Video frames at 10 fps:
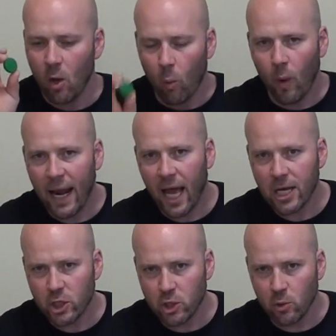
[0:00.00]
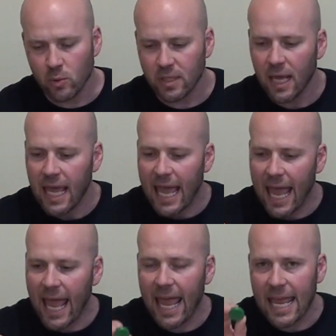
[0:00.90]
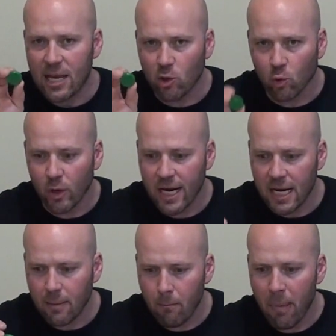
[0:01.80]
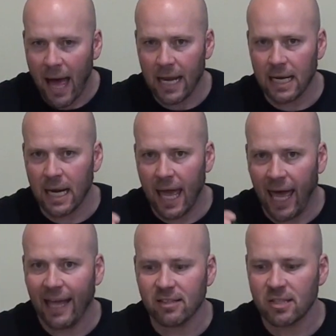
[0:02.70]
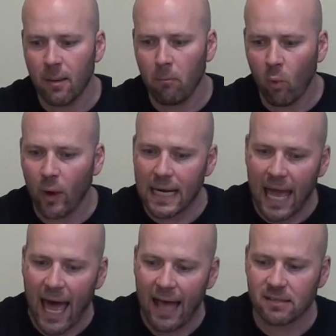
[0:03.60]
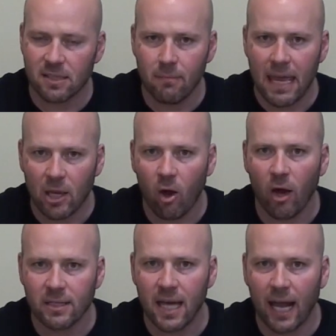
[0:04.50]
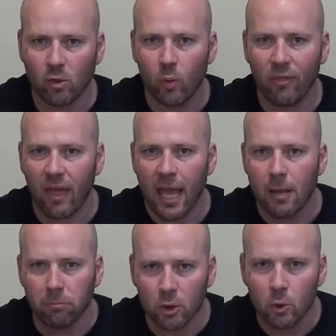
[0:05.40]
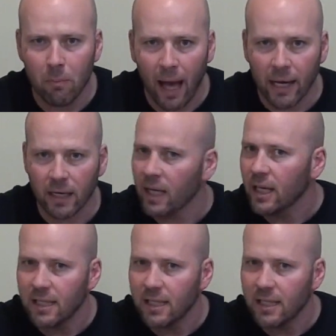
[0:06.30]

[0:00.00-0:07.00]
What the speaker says: When I shoot, a green button at some point has to make contact with a blue button.